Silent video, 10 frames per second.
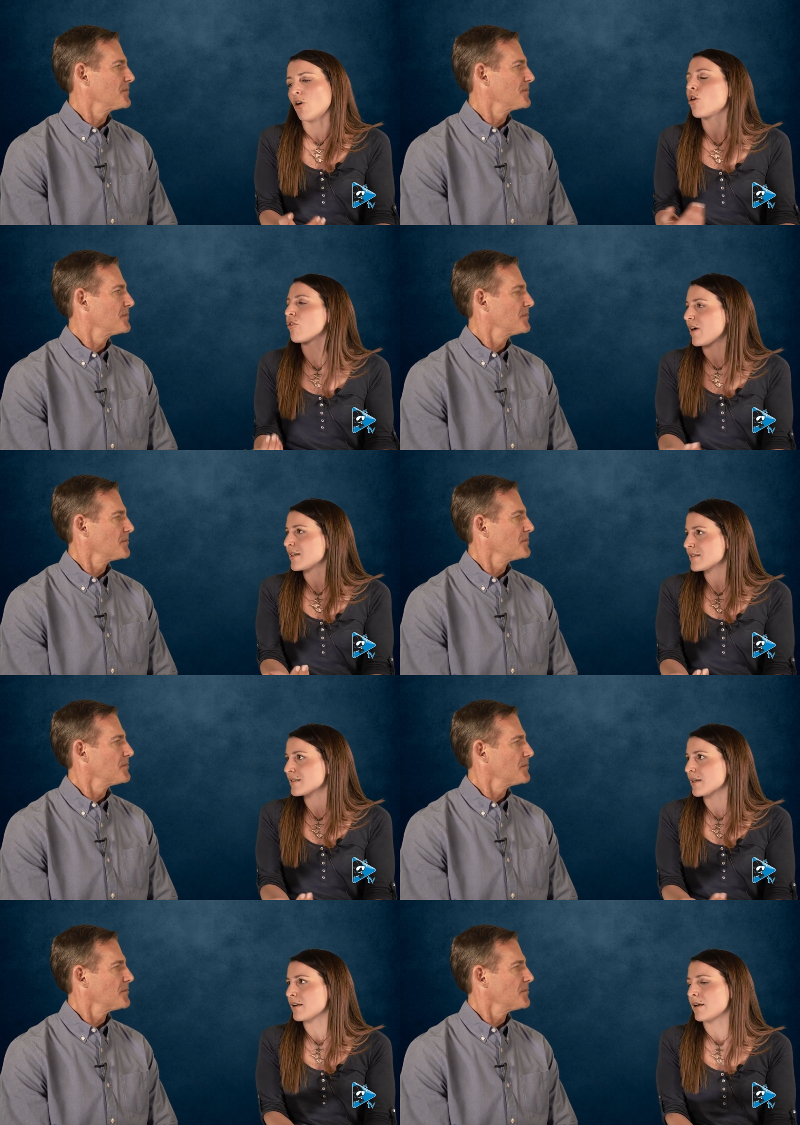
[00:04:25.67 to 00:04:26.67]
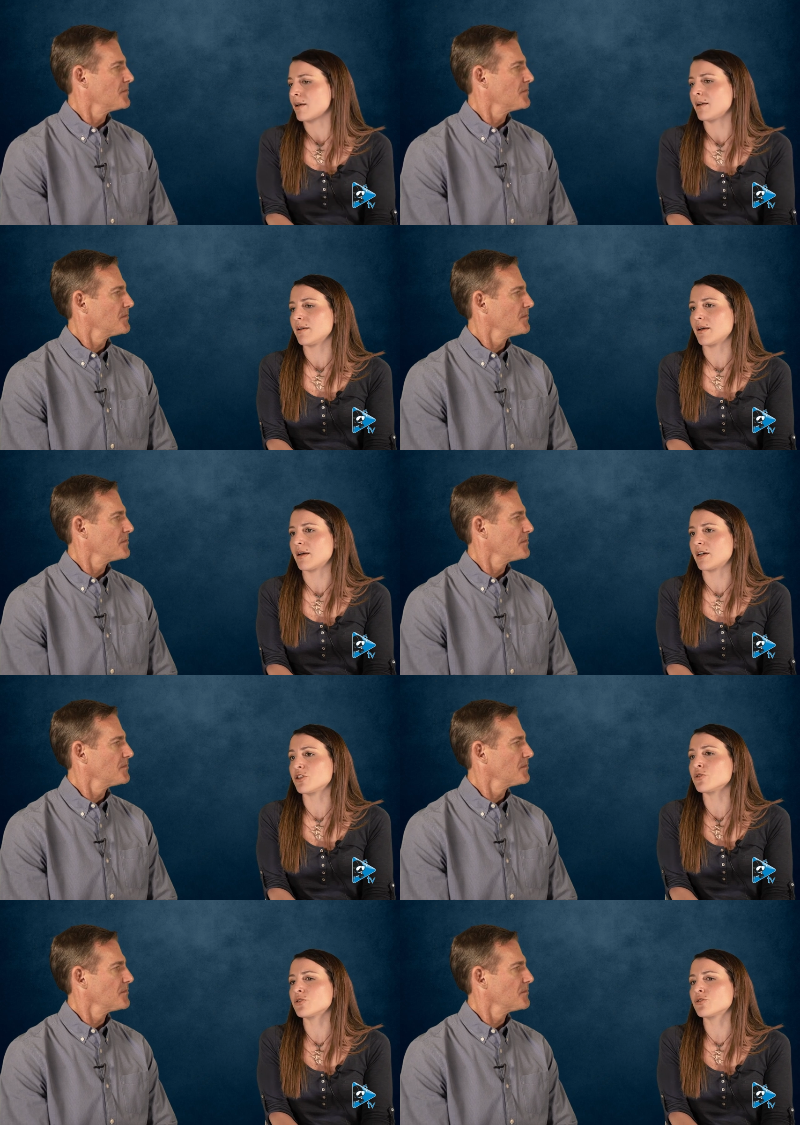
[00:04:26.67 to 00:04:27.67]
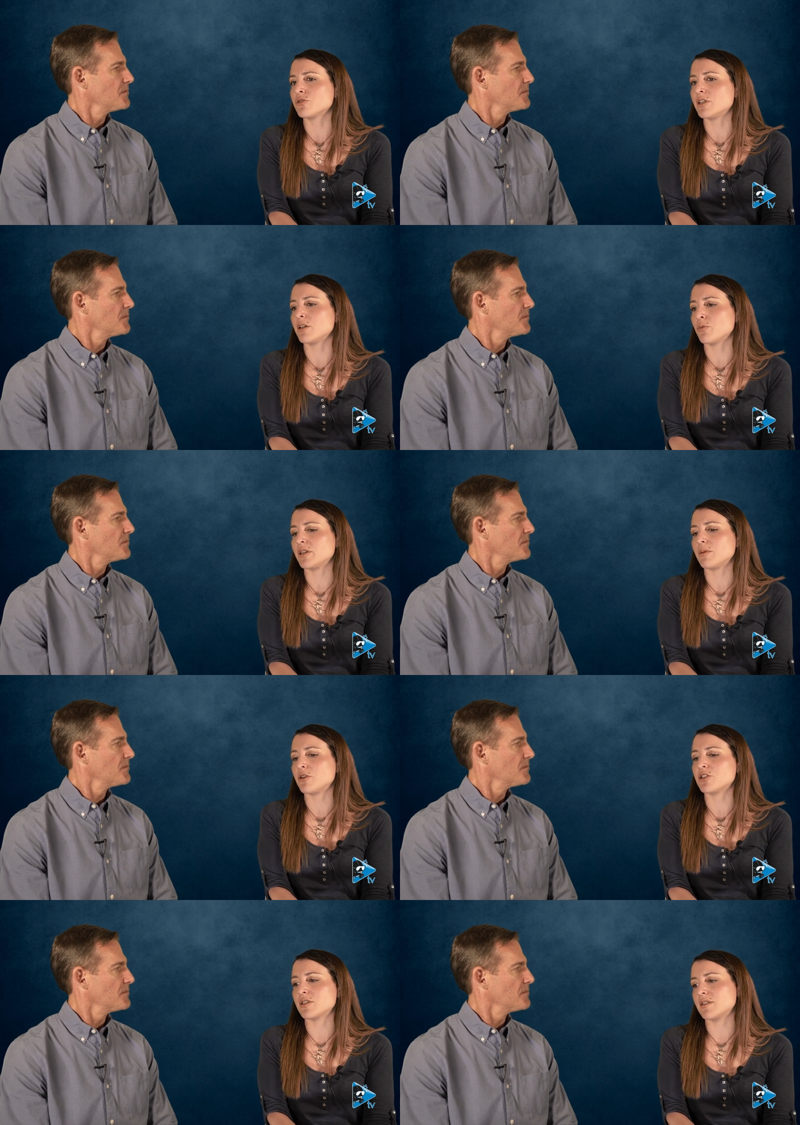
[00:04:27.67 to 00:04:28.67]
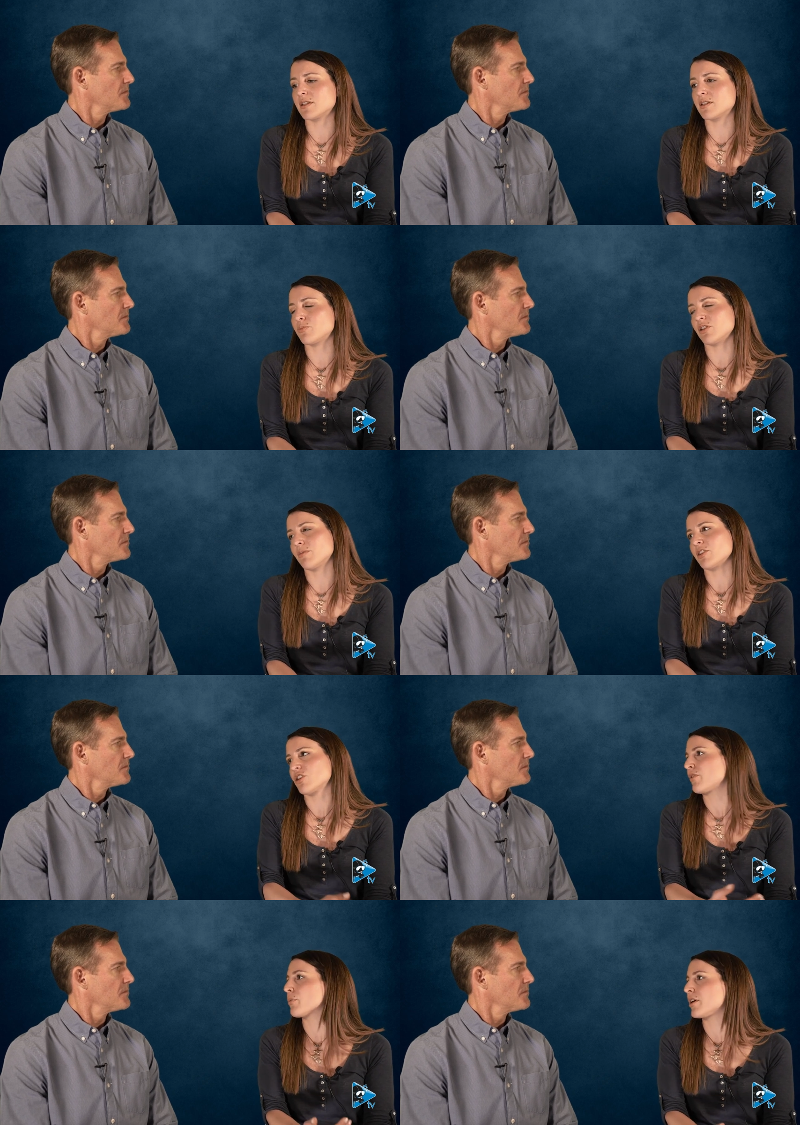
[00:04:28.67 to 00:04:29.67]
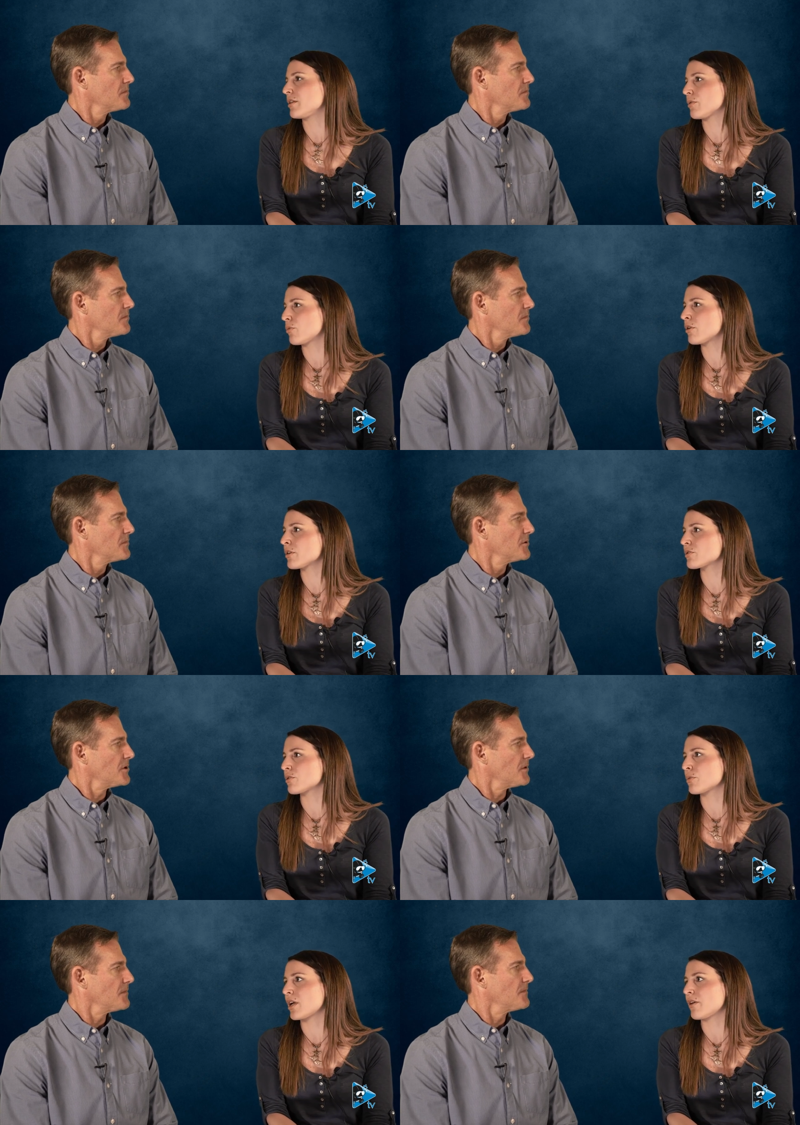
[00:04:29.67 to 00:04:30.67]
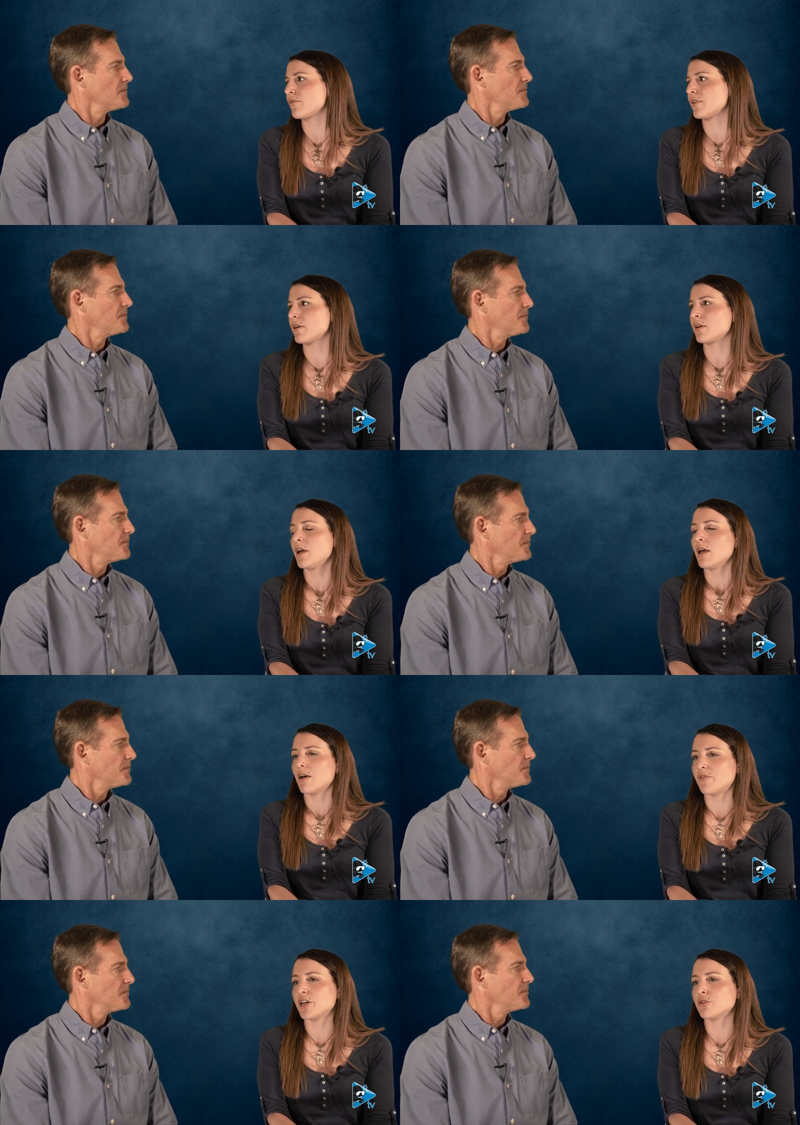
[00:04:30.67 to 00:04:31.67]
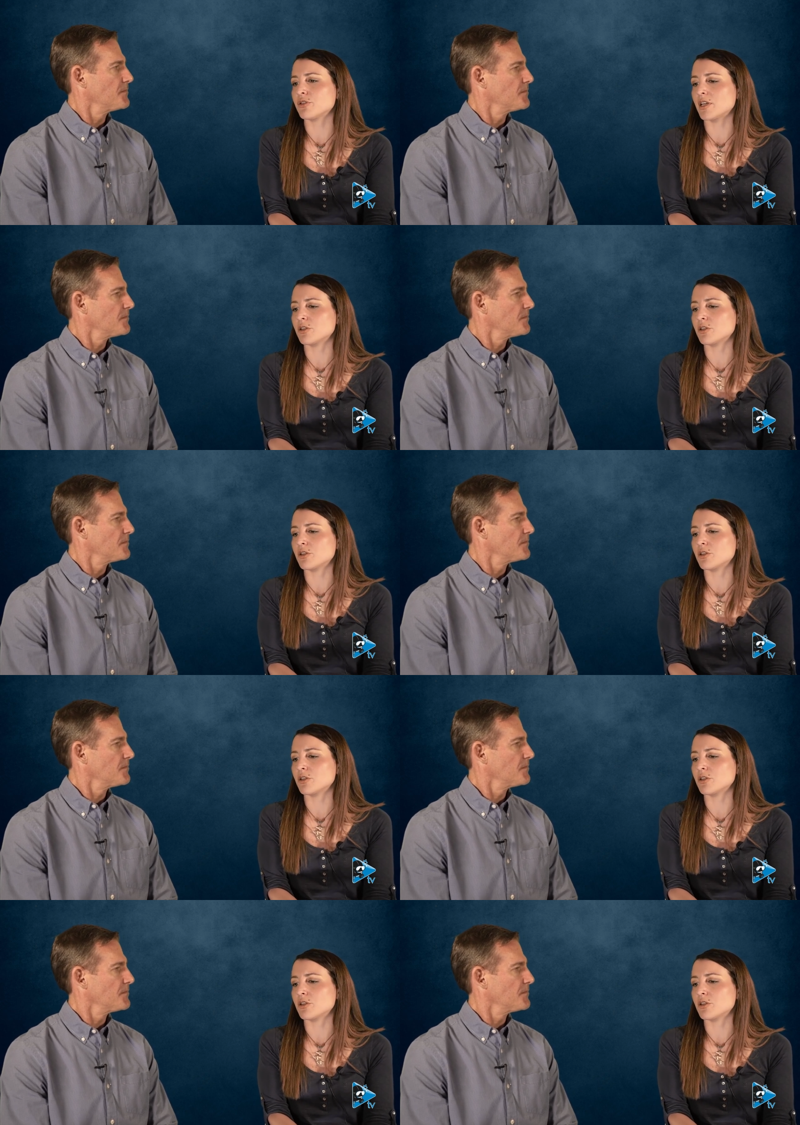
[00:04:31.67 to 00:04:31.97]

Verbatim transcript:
Speaker 1: all of us uh, are used to deal with emergencies pretty much everywhere in the world. So sure. we have uh, a very good